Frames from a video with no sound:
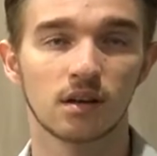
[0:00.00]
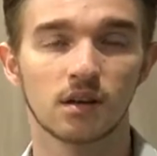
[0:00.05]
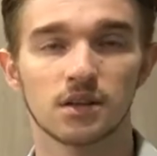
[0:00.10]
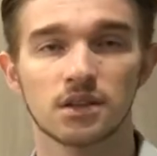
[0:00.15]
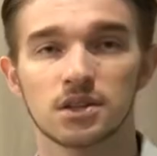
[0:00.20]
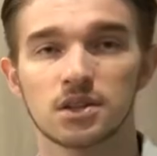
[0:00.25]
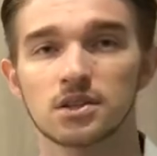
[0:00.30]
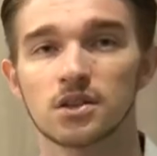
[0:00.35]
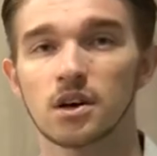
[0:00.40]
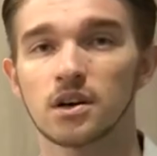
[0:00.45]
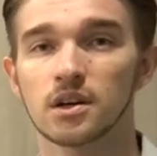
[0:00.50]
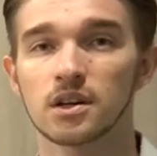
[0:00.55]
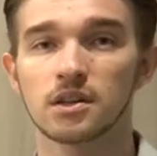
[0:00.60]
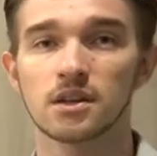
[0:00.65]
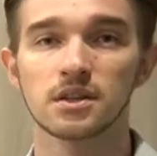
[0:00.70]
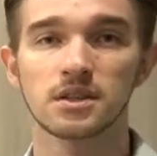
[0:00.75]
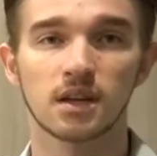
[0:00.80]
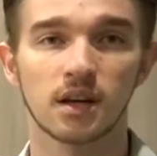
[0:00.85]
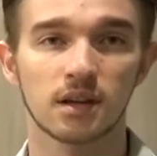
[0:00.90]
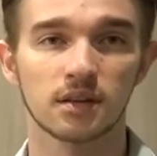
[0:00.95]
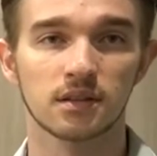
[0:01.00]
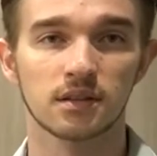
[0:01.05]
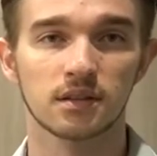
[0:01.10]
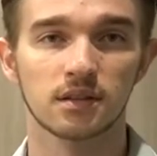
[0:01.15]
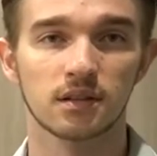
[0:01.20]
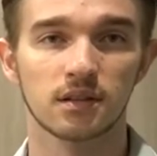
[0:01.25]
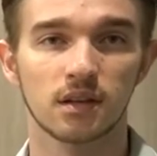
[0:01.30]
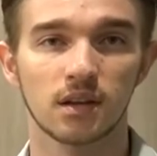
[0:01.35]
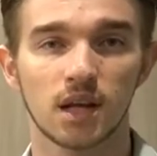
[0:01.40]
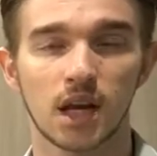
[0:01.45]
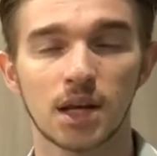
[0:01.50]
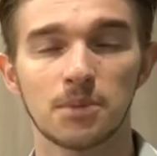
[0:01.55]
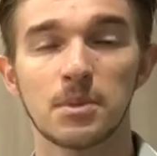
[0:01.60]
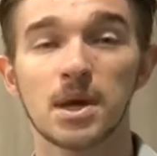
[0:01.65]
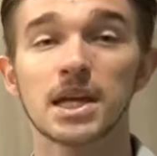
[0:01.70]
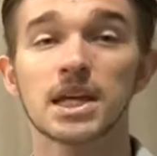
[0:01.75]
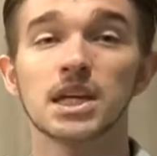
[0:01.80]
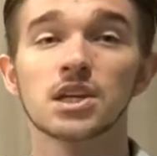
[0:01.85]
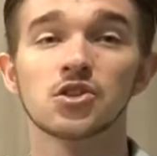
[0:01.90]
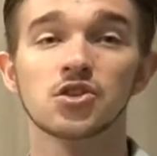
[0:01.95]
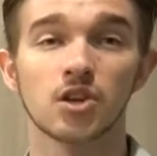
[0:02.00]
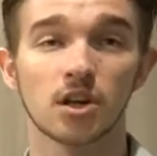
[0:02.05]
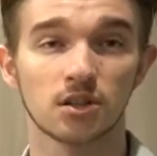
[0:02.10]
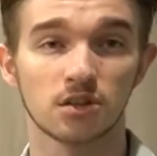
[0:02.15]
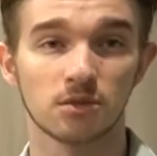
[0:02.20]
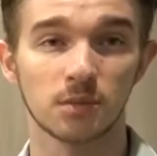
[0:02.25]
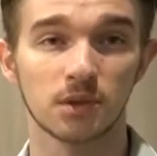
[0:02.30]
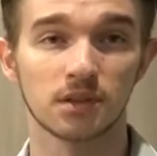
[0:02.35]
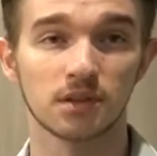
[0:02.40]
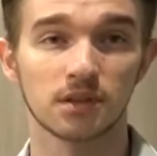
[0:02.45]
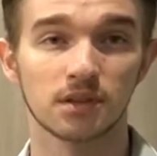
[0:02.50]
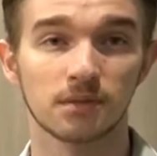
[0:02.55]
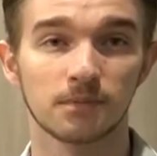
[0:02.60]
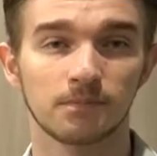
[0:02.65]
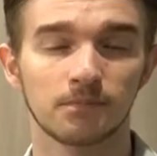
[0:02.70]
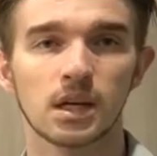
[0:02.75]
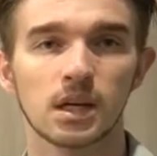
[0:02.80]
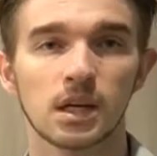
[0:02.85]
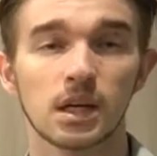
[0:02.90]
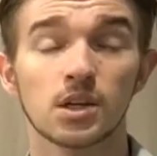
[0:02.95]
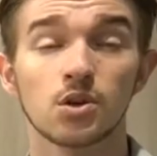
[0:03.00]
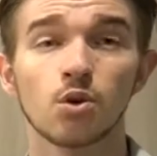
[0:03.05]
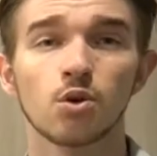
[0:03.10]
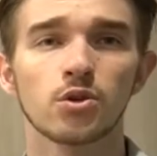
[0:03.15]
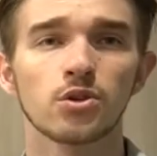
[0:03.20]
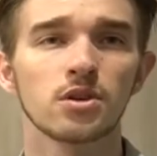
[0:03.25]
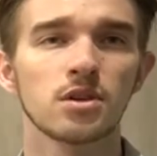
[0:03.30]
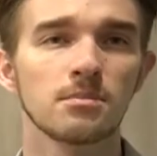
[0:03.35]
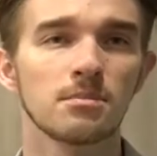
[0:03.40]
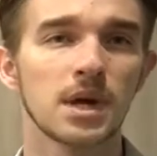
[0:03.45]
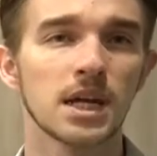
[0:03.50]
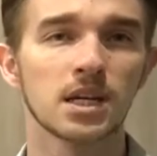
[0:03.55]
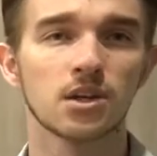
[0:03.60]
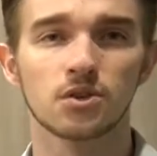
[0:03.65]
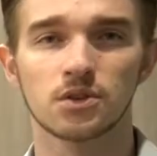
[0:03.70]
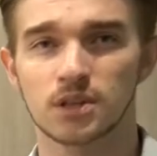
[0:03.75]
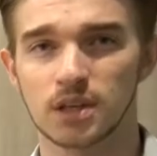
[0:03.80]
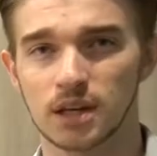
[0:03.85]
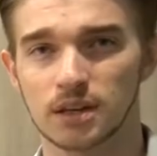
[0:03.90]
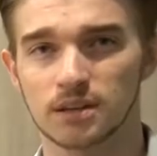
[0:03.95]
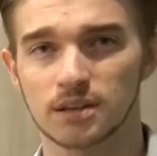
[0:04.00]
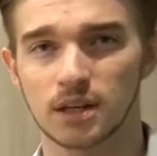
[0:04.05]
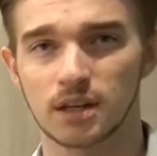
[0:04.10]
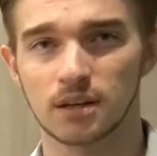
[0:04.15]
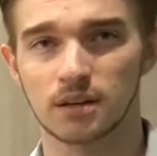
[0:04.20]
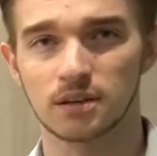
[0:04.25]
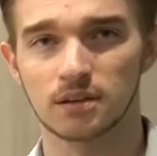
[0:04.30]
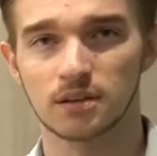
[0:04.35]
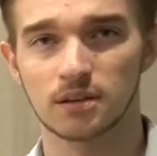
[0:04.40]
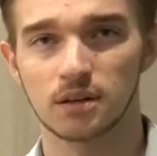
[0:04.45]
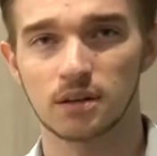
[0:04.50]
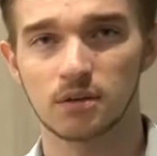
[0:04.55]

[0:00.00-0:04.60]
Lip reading: starting the test, and making judgments. In order to make your test settings,